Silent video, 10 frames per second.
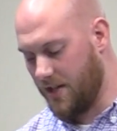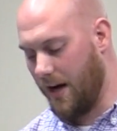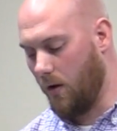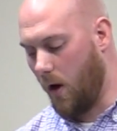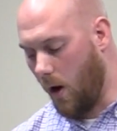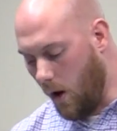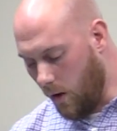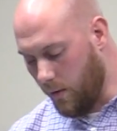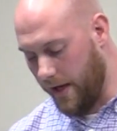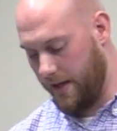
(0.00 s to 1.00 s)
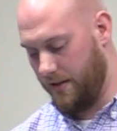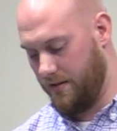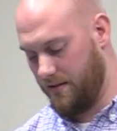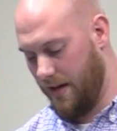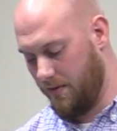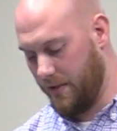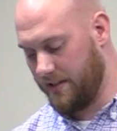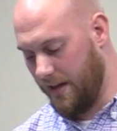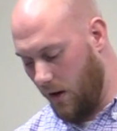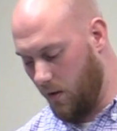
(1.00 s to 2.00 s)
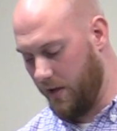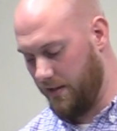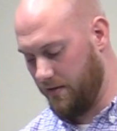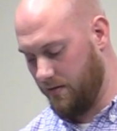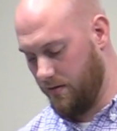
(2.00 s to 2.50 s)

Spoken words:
Shall always, everybody say always.